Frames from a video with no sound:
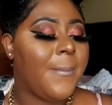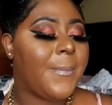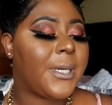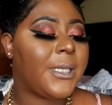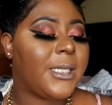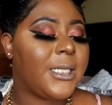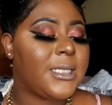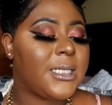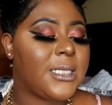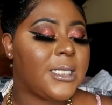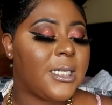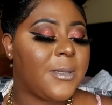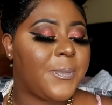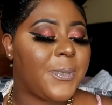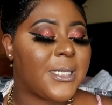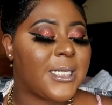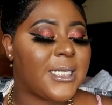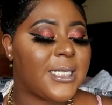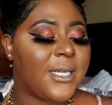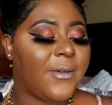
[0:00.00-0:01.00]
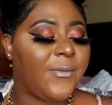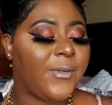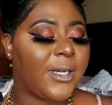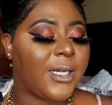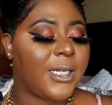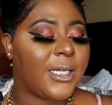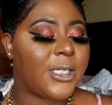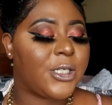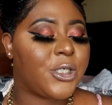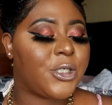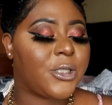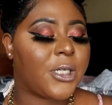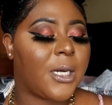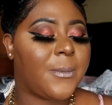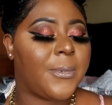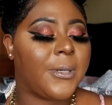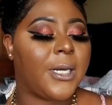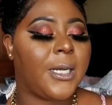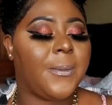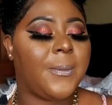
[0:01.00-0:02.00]
but this is the Pacifica
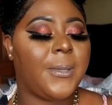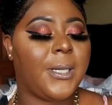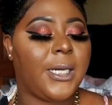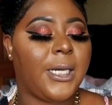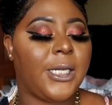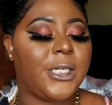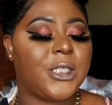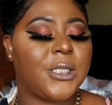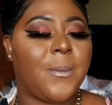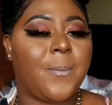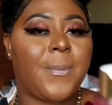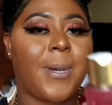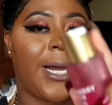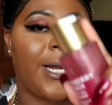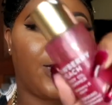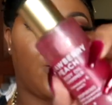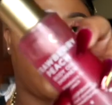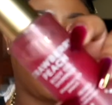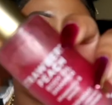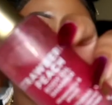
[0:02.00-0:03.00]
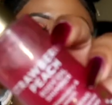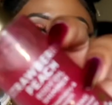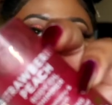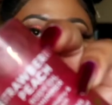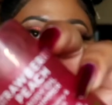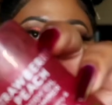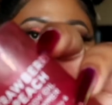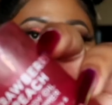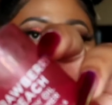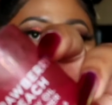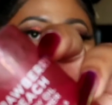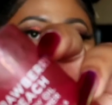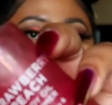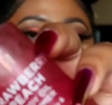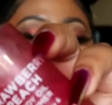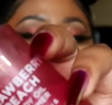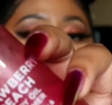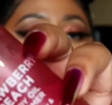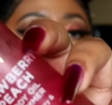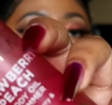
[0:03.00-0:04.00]
Strawberry Peach Body Oil
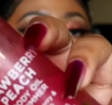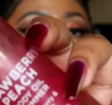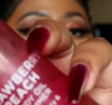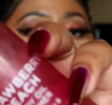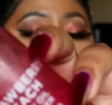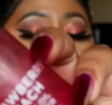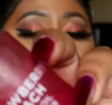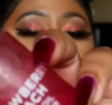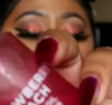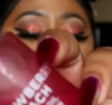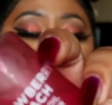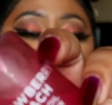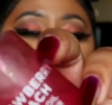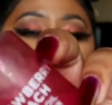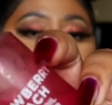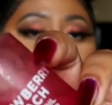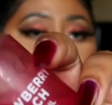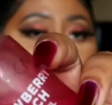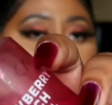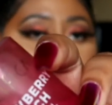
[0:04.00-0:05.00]
Shimmer. This smells so